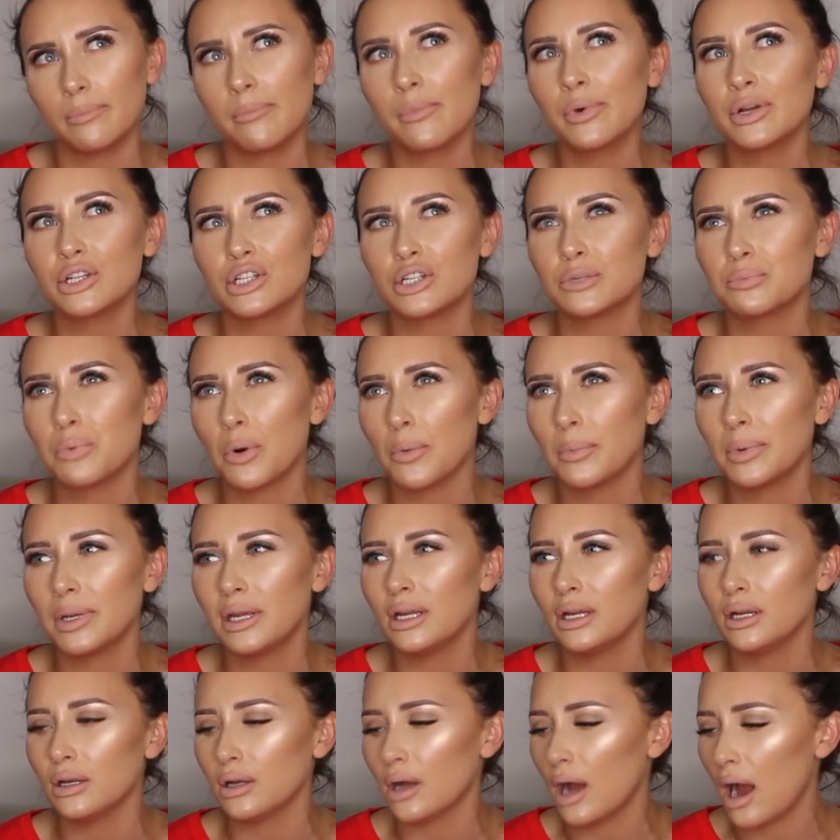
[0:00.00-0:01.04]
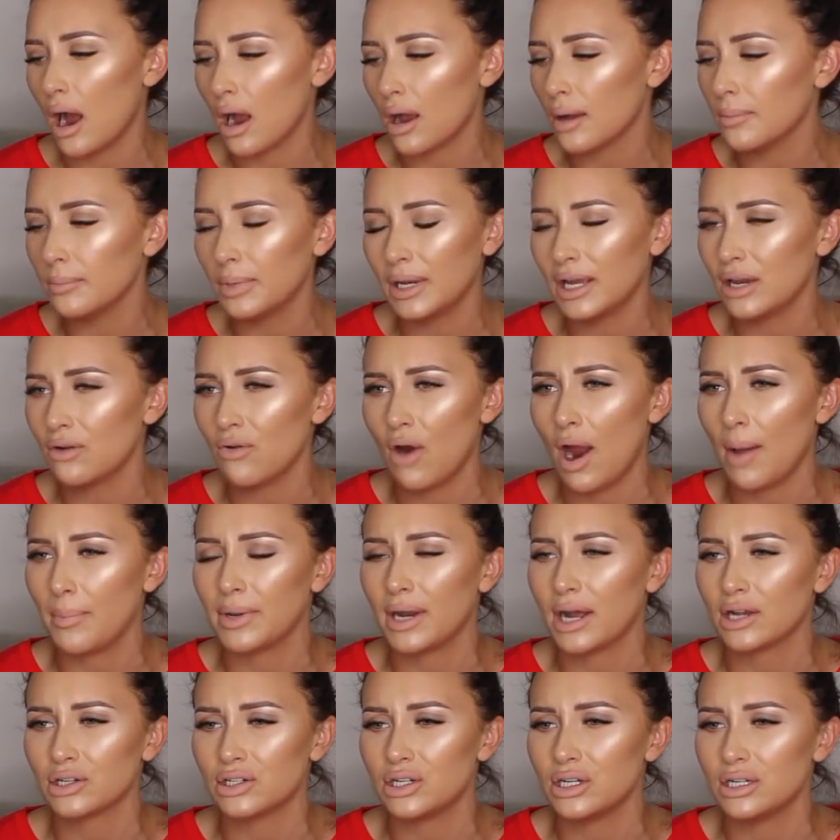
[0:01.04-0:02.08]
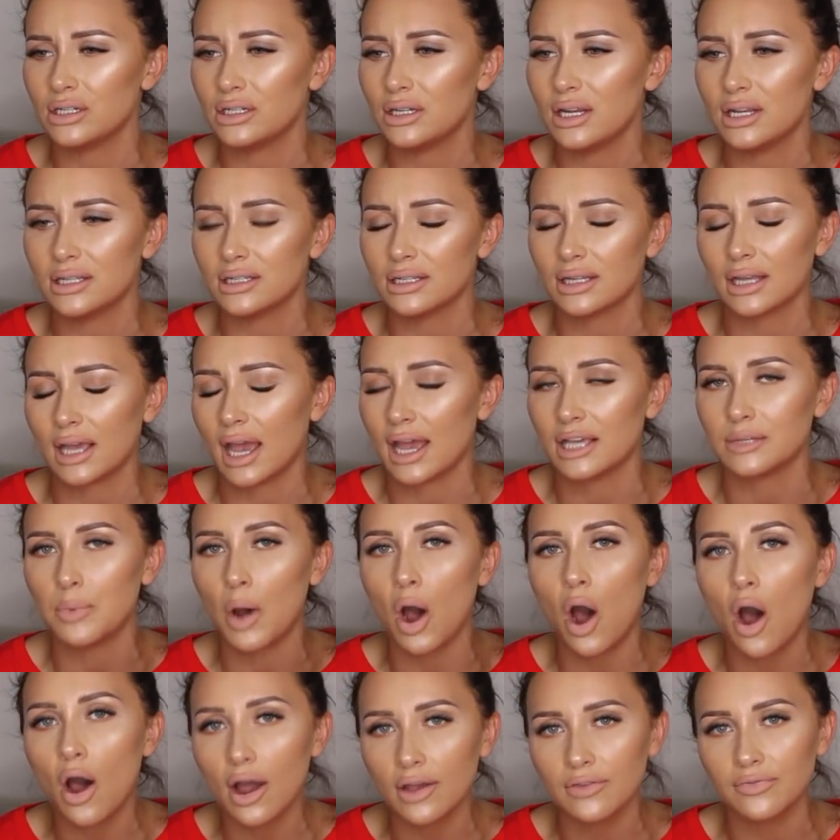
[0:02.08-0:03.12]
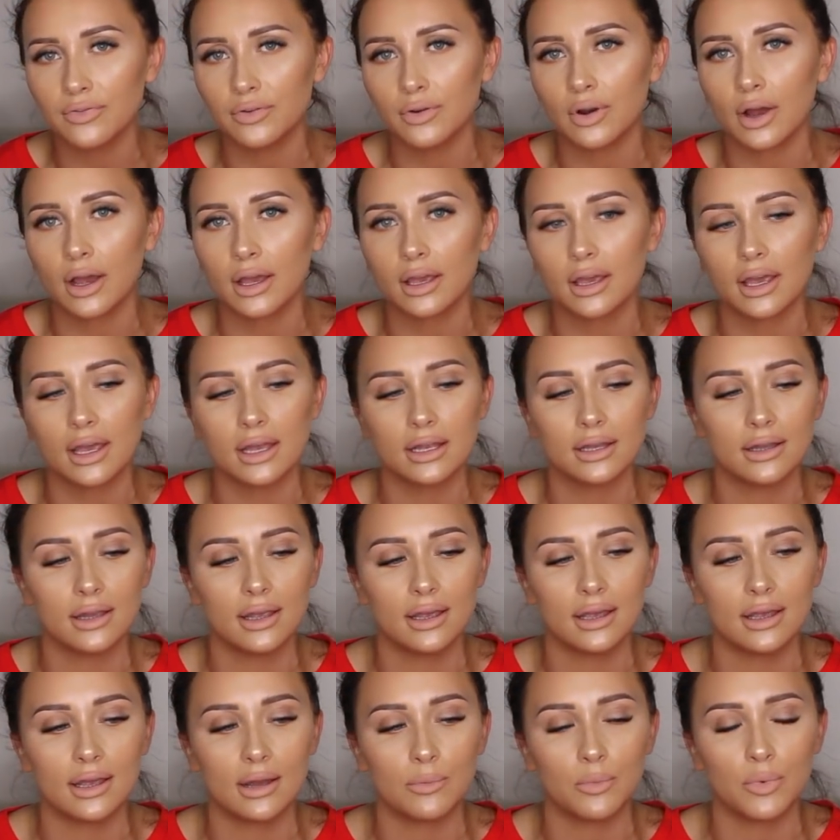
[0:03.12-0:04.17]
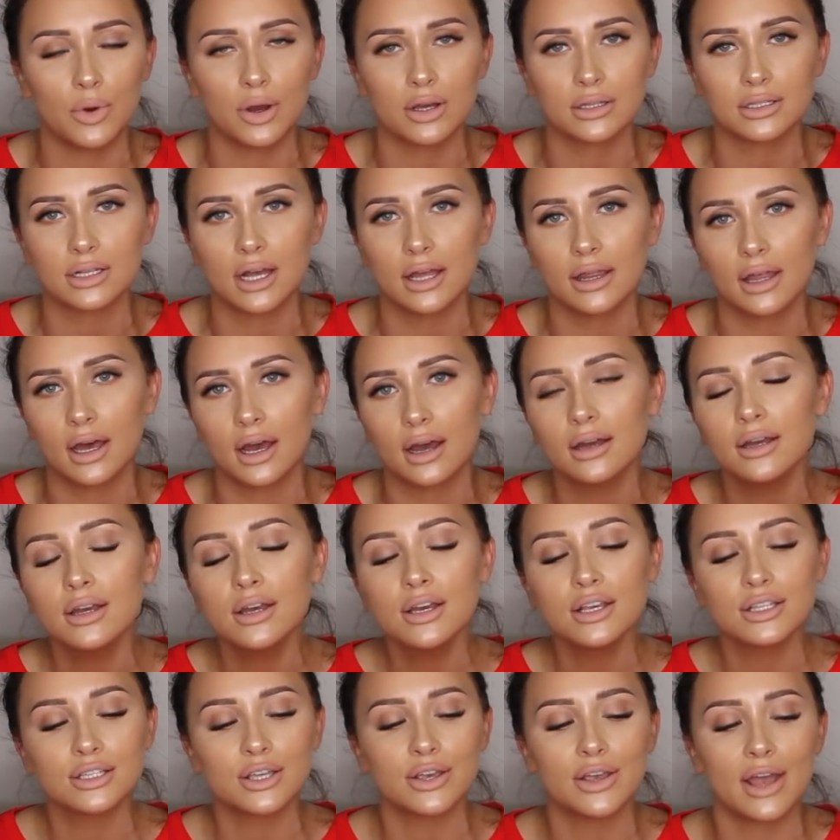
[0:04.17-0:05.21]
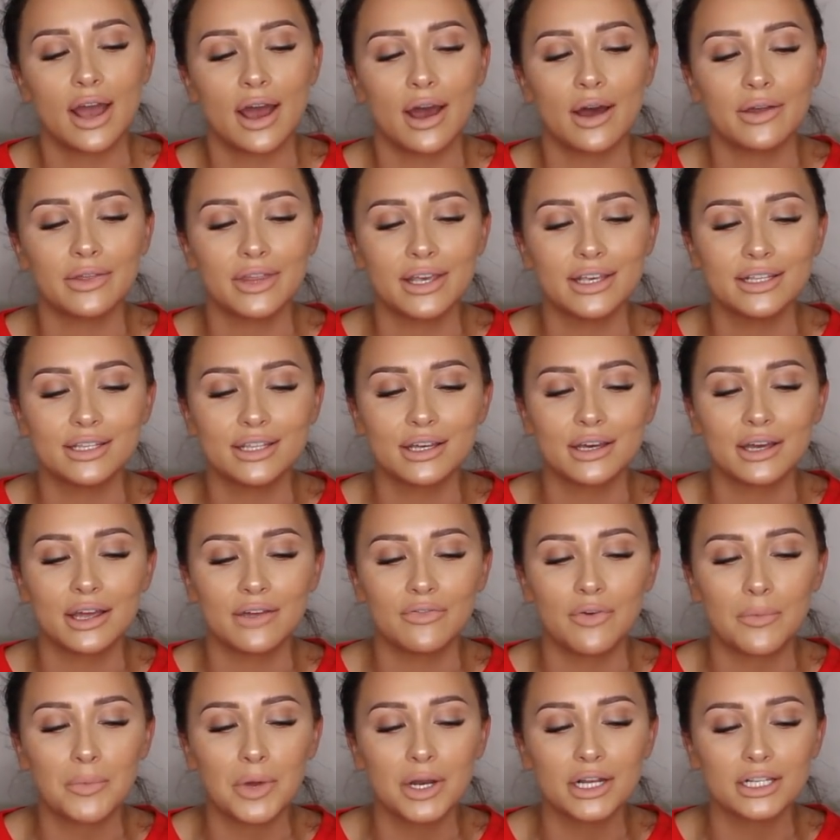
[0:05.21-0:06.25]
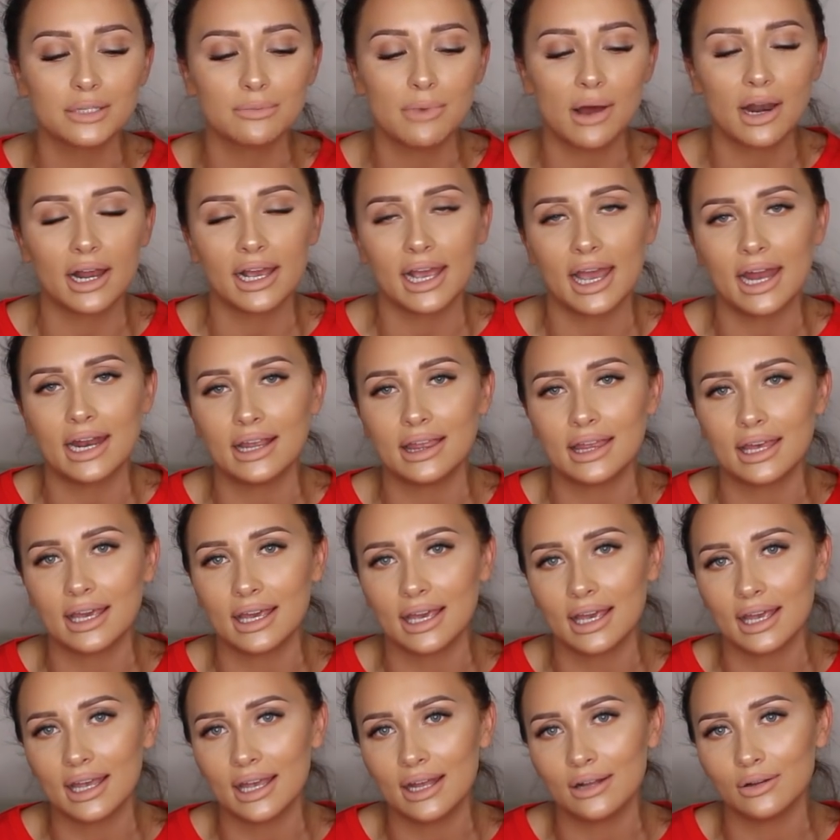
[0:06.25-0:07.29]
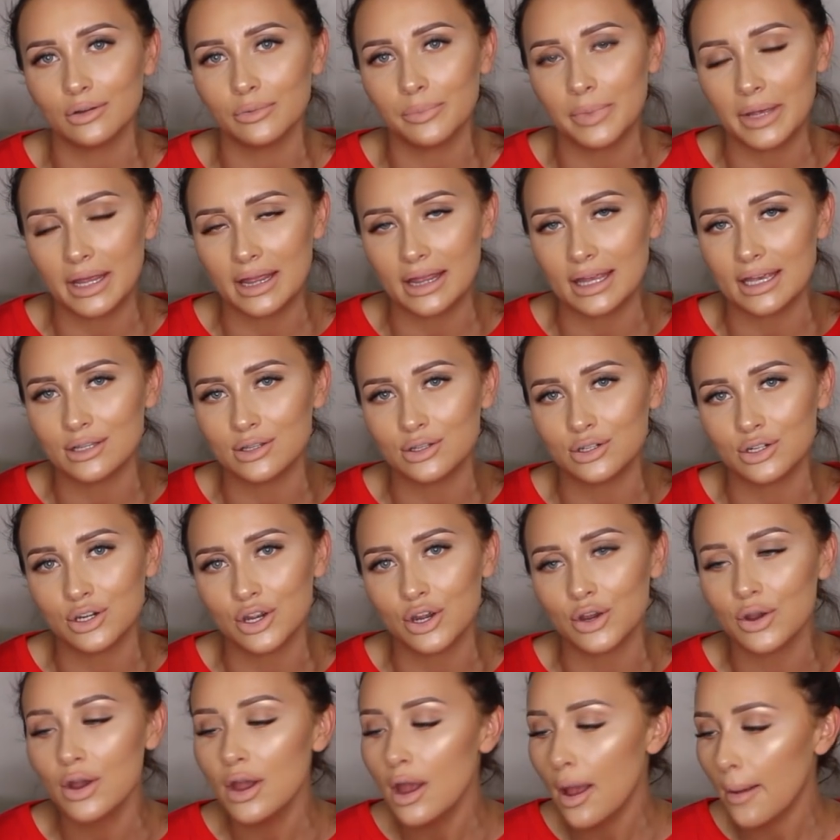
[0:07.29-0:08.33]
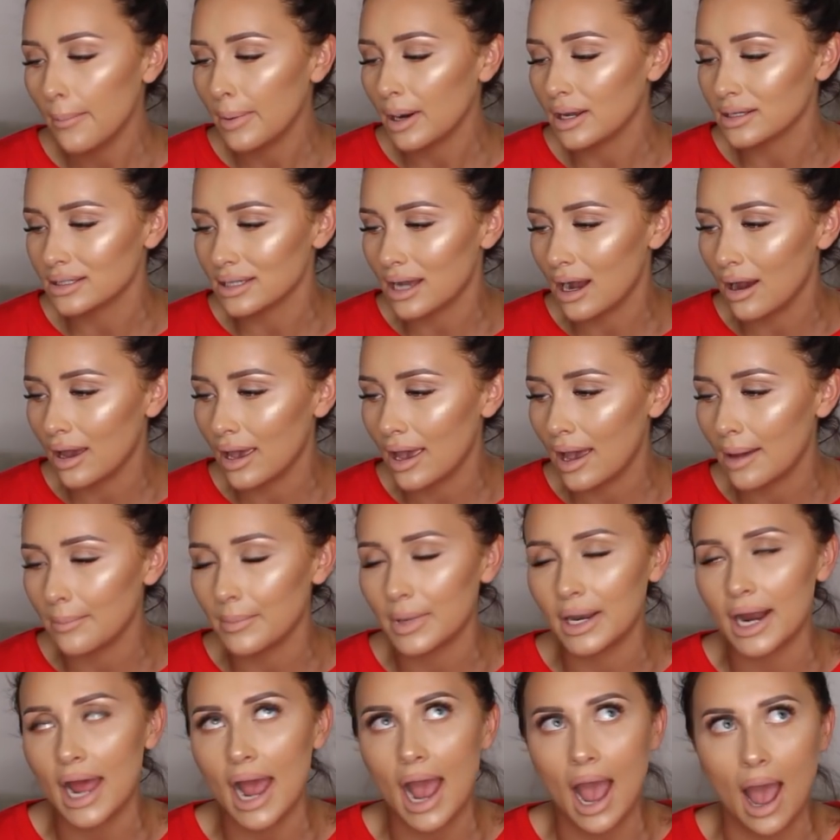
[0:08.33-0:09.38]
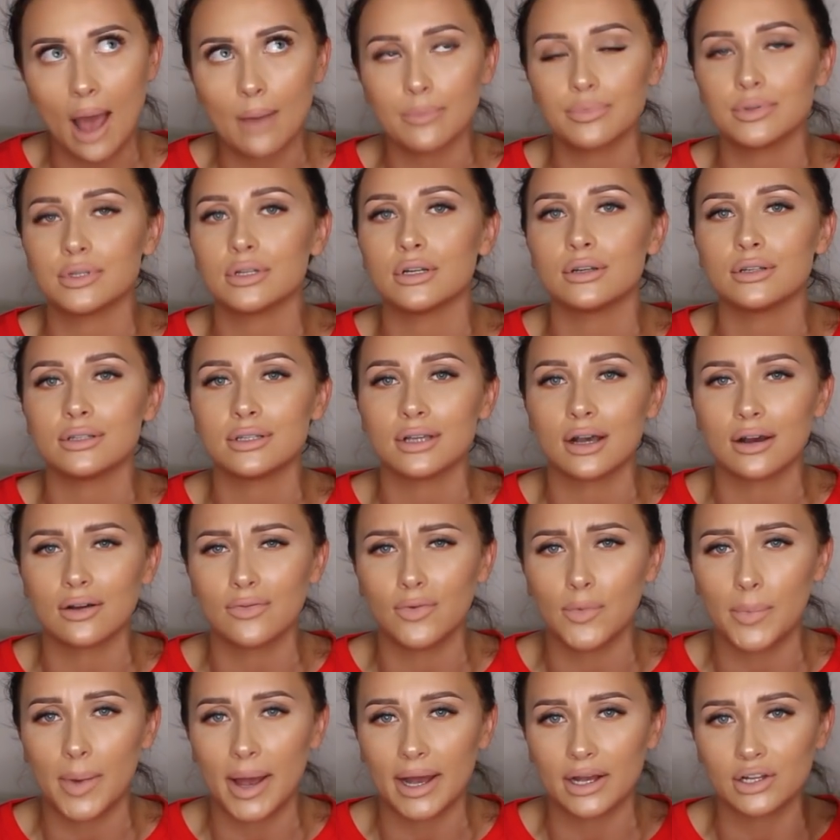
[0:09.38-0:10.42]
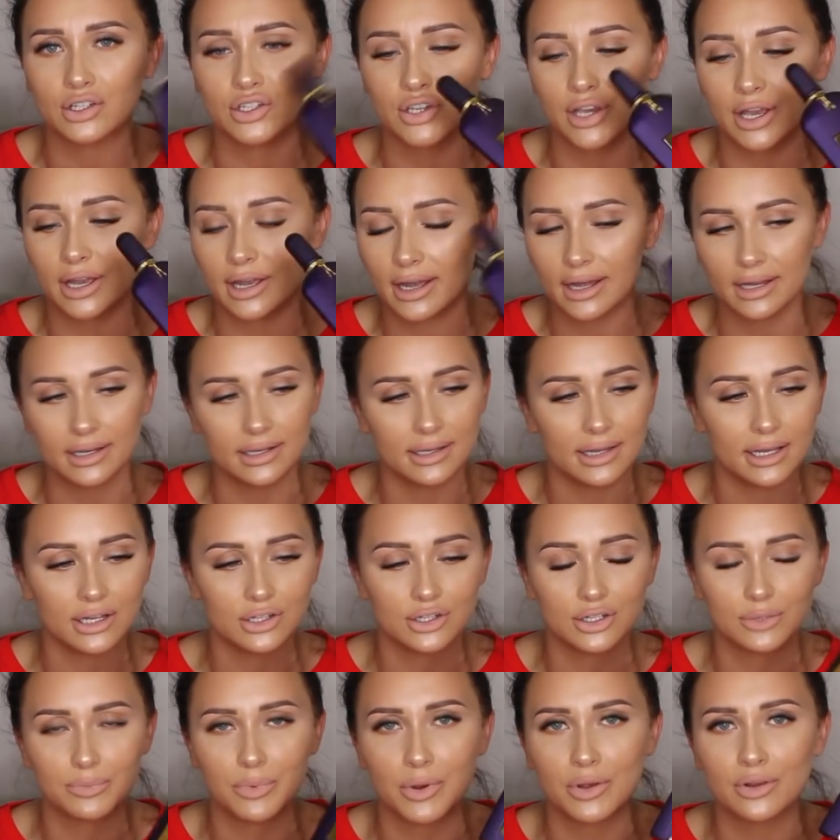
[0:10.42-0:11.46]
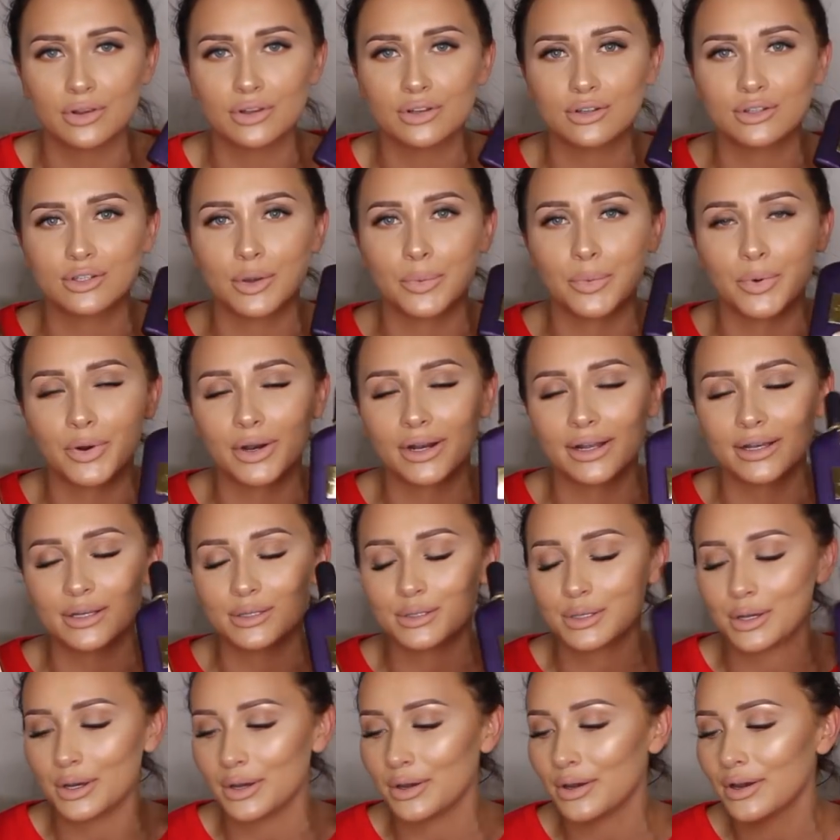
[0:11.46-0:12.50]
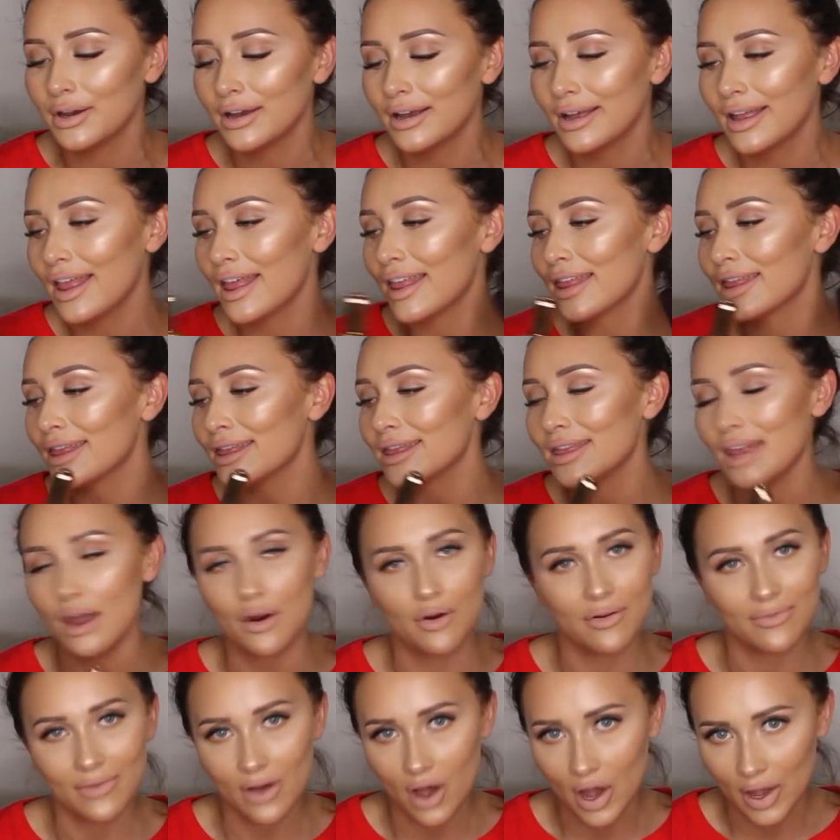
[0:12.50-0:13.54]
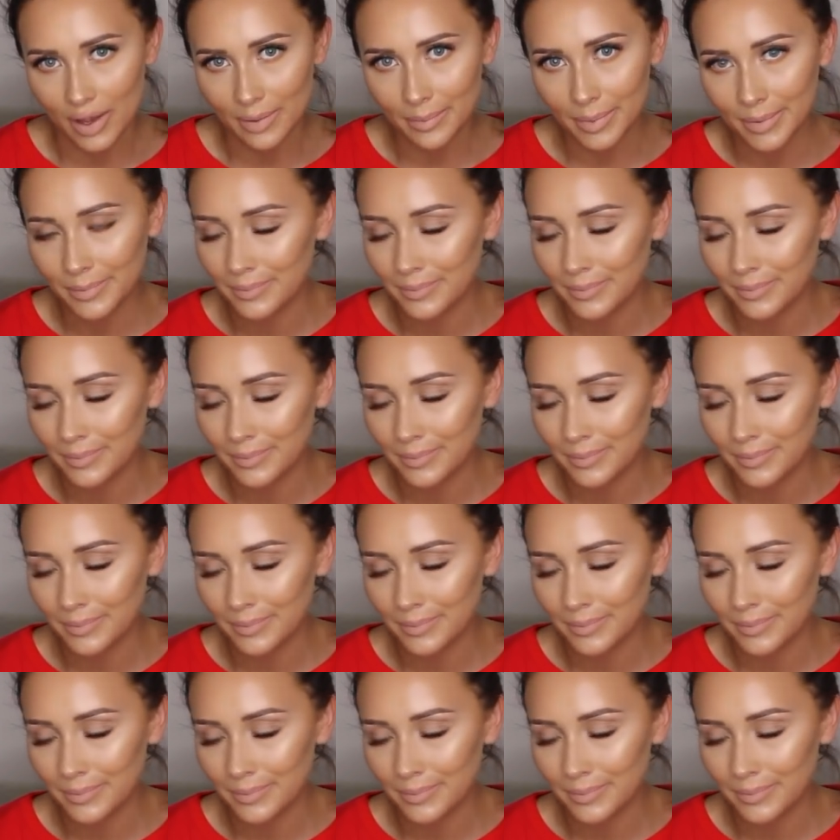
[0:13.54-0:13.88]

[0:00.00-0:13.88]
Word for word: which is probably complete crap and actually isn't the case but I feel like it, it works like that so yeah these are the if I'm gonna smell like anything it will be these two plus I am an absolute sucker for packaging and they just both look so pretty so they're a vibe